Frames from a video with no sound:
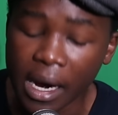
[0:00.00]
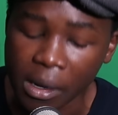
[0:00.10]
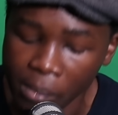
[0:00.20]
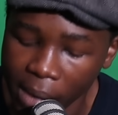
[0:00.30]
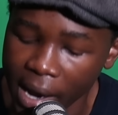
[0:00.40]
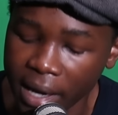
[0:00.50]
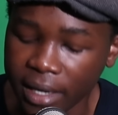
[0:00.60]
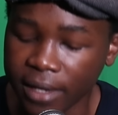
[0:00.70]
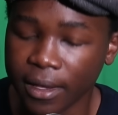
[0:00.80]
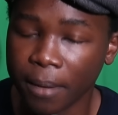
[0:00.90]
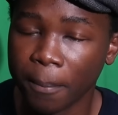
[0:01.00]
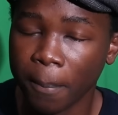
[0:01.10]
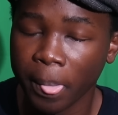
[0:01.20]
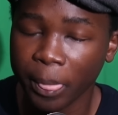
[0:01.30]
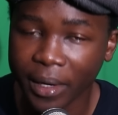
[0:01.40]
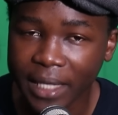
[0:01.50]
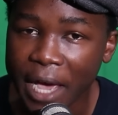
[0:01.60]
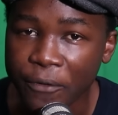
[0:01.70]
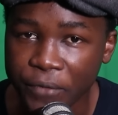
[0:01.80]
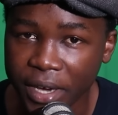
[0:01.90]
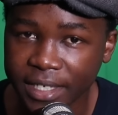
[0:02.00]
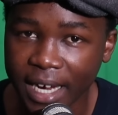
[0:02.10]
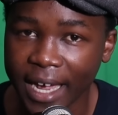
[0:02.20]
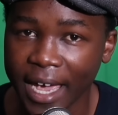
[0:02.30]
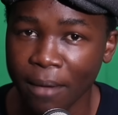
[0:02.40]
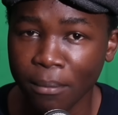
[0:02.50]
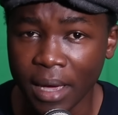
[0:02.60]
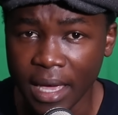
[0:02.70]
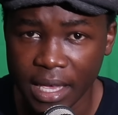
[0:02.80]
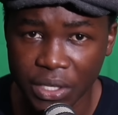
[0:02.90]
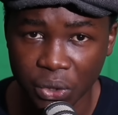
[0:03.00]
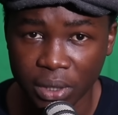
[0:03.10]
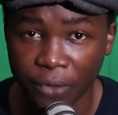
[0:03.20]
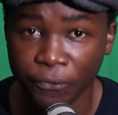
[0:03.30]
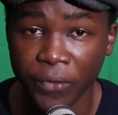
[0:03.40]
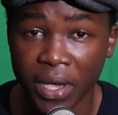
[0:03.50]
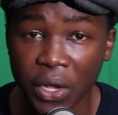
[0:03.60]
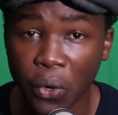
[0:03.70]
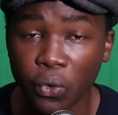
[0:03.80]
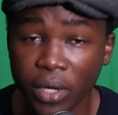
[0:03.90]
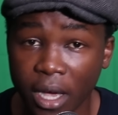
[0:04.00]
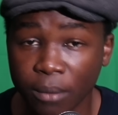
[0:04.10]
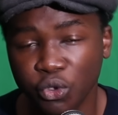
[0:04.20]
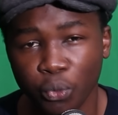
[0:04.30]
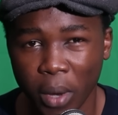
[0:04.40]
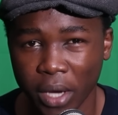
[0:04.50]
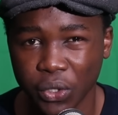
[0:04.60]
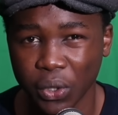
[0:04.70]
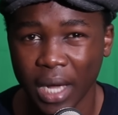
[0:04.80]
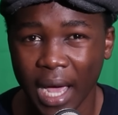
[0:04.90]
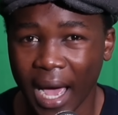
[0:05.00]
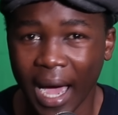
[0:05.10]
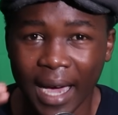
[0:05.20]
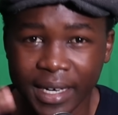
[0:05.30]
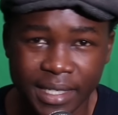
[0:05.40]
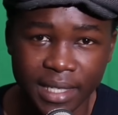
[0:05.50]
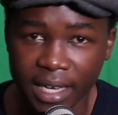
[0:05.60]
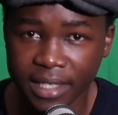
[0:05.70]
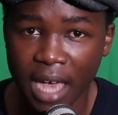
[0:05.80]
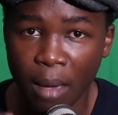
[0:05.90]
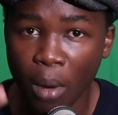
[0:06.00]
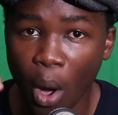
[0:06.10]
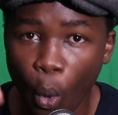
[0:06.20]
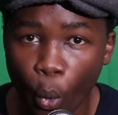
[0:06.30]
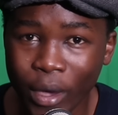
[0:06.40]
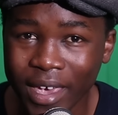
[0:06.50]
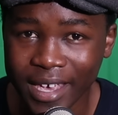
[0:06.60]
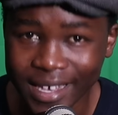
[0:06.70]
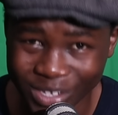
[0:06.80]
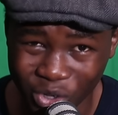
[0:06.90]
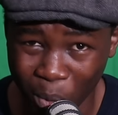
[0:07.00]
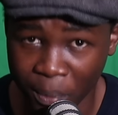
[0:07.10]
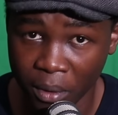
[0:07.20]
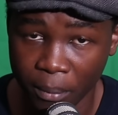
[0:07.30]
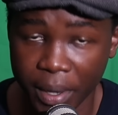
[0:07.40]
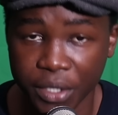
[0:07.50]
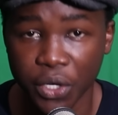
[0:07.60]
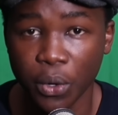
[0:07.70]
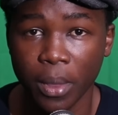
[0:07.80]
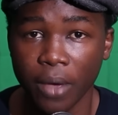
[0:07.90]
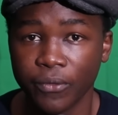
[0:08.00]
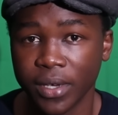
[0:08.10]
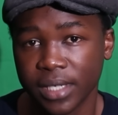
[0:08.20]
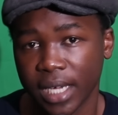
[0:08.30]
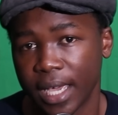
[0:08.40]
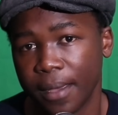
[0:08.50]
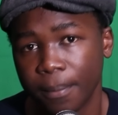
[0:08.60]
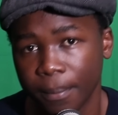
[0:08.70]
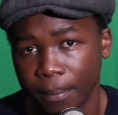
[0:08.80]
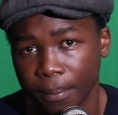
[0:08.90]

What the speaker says: reminding them that their Vieta game is not a very good game to bet on. And it's high time we stop betting on the Vieta game.